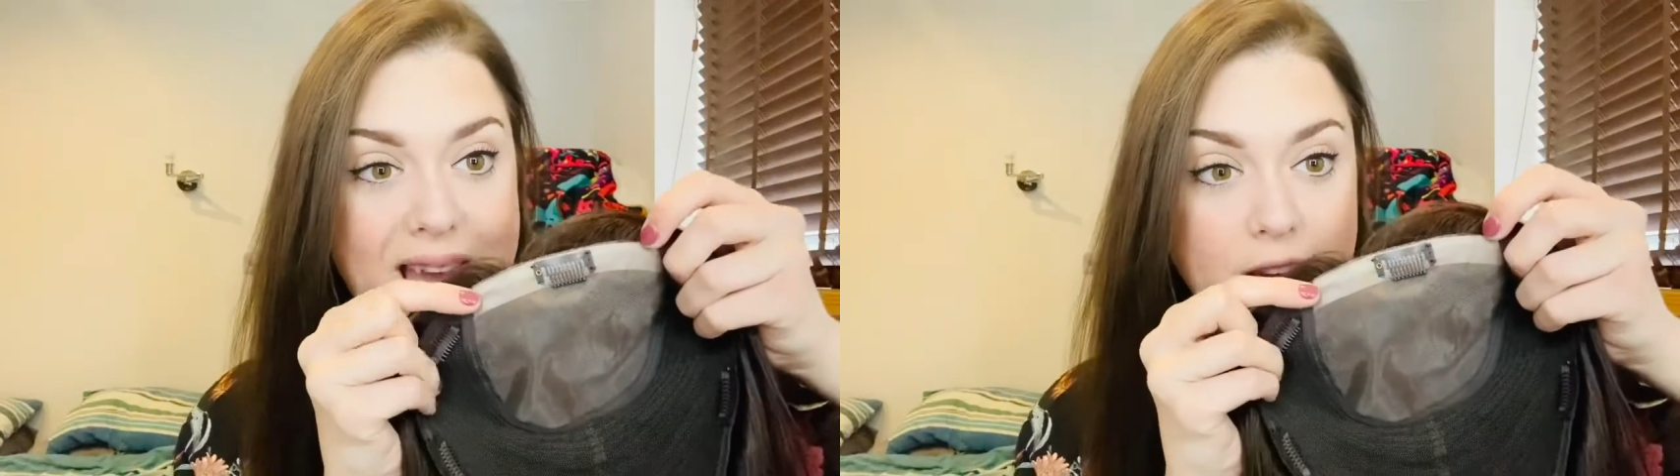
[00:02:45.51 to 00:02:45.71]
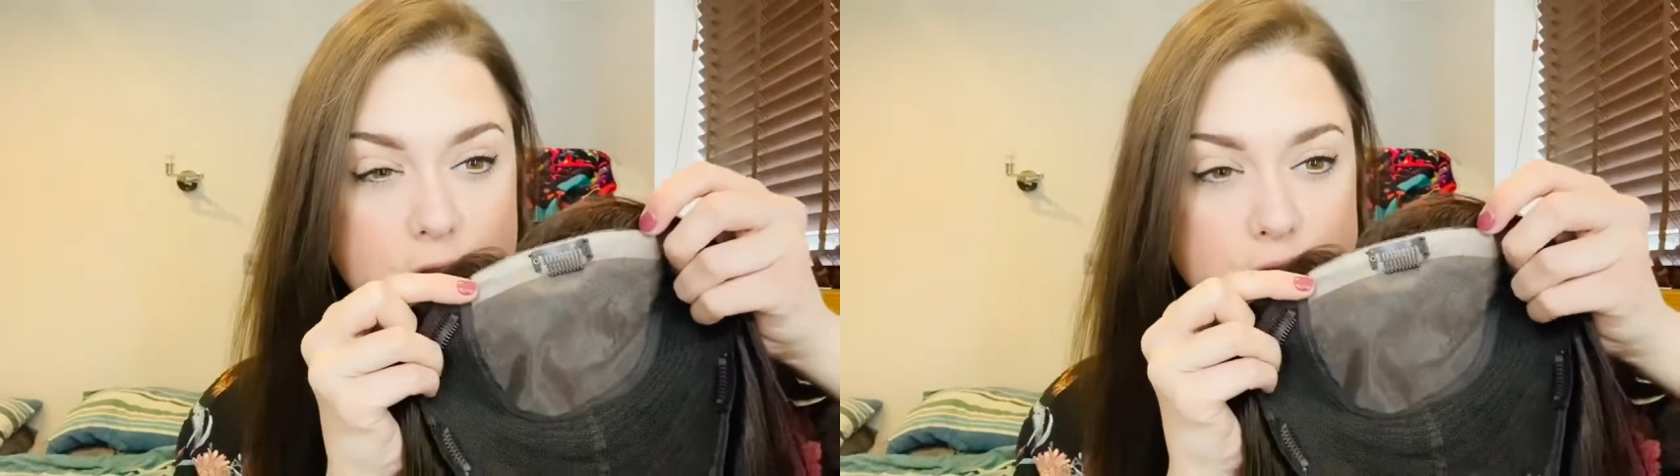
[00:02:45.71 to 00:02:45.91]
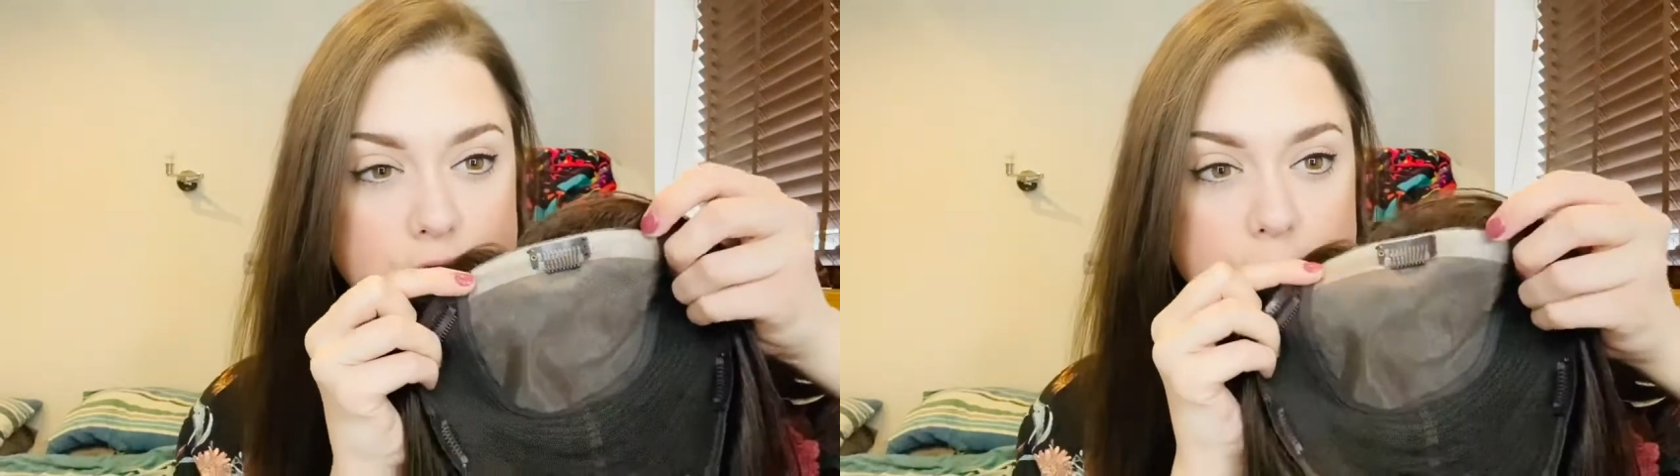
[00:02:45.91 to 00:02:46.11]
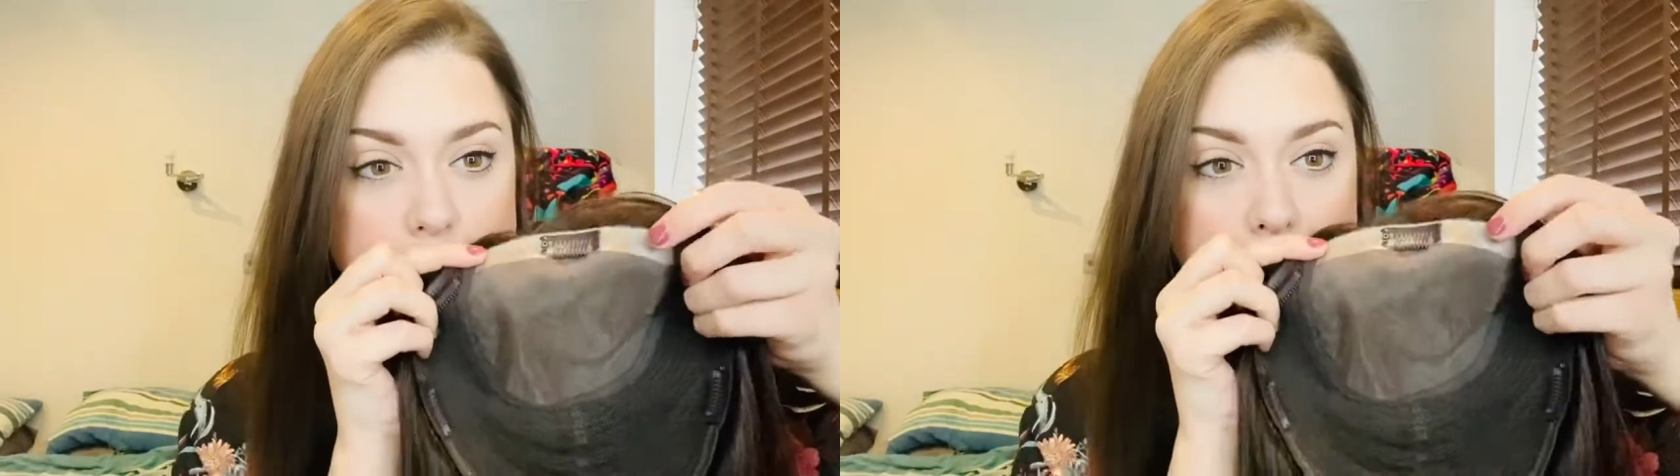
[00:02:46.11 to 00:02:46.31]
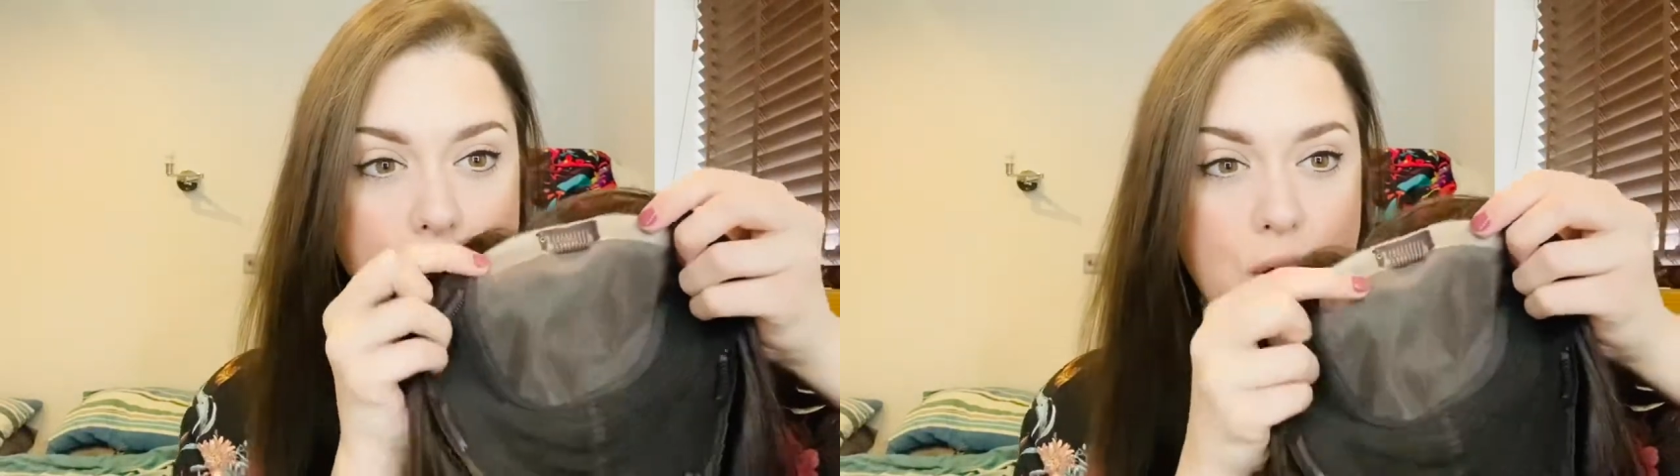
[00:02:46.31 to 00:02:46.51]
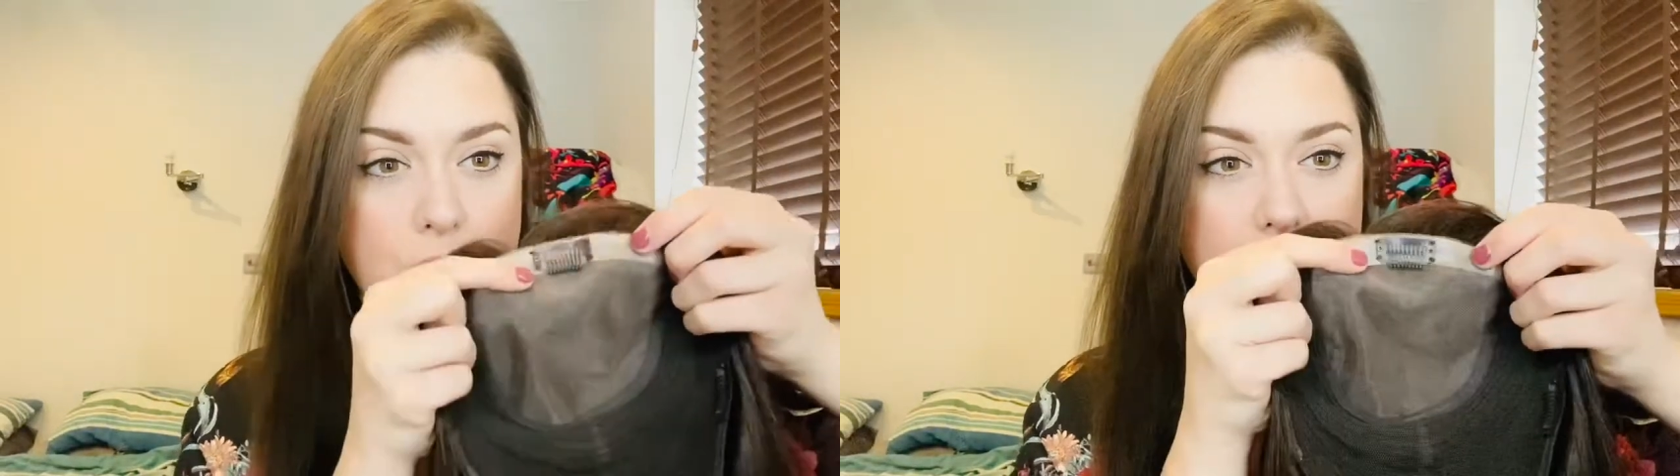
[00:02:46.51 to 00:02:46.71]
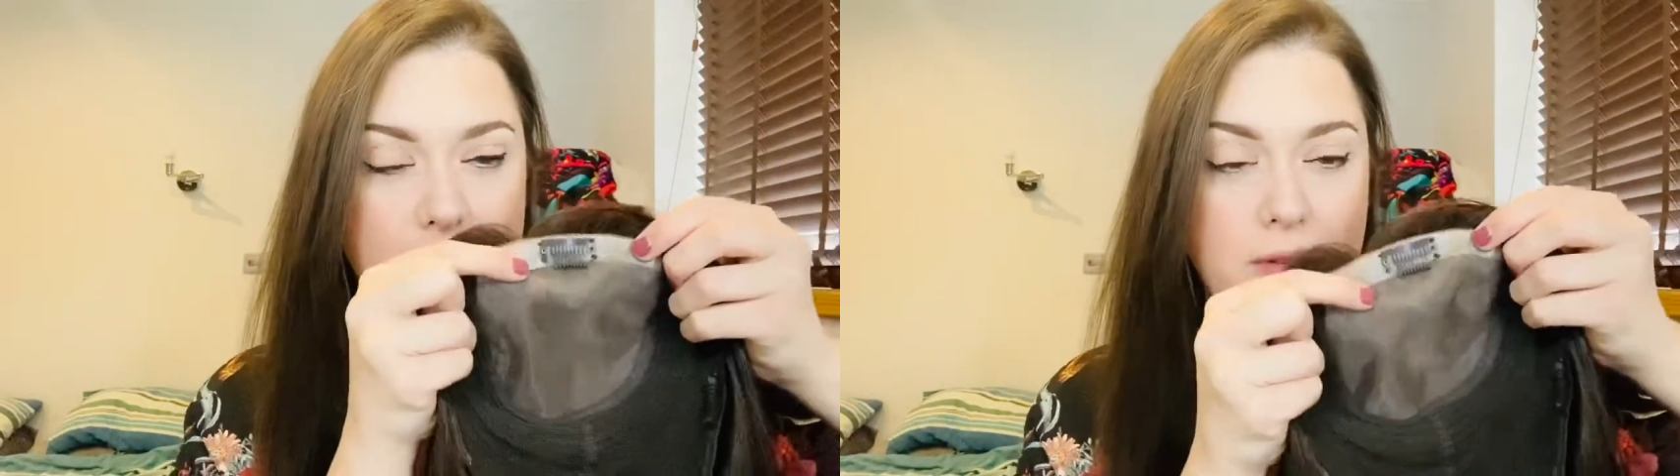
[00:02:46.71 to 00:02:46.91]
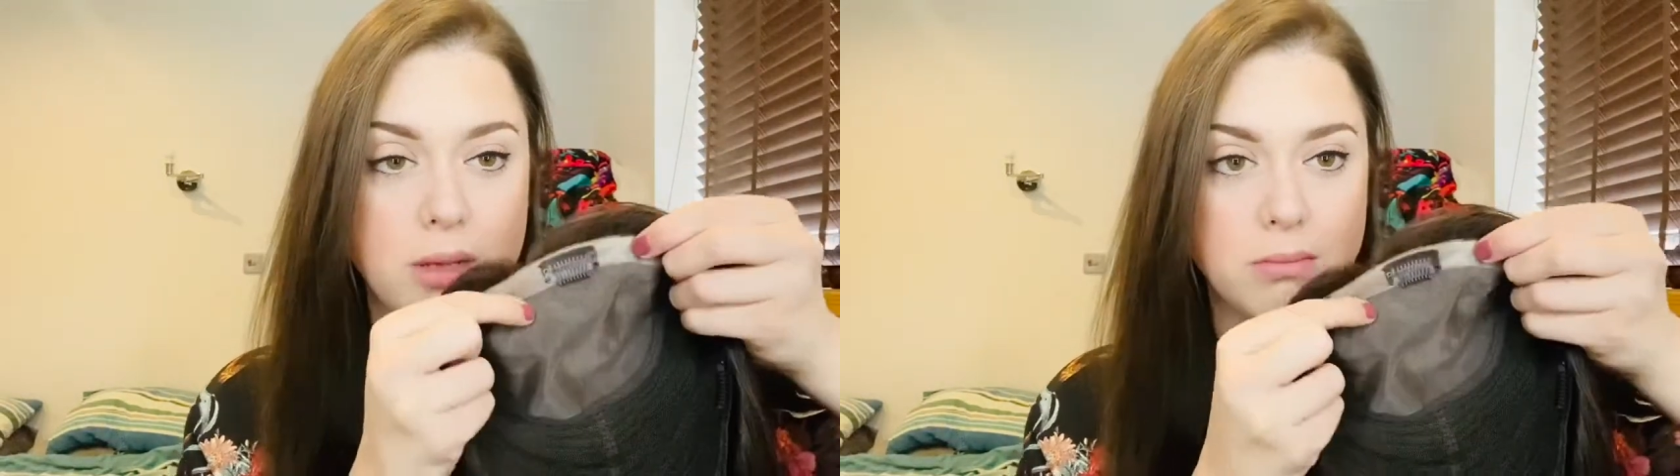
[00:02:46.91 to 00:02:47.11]
extra sort
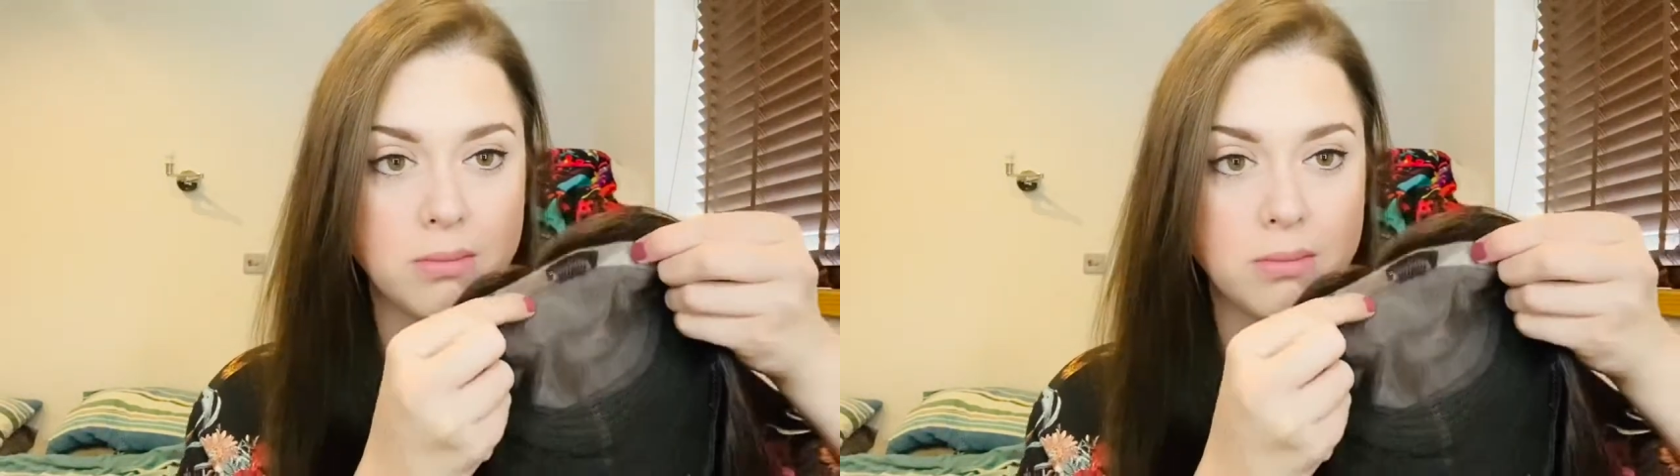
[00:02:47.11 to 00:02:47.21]
of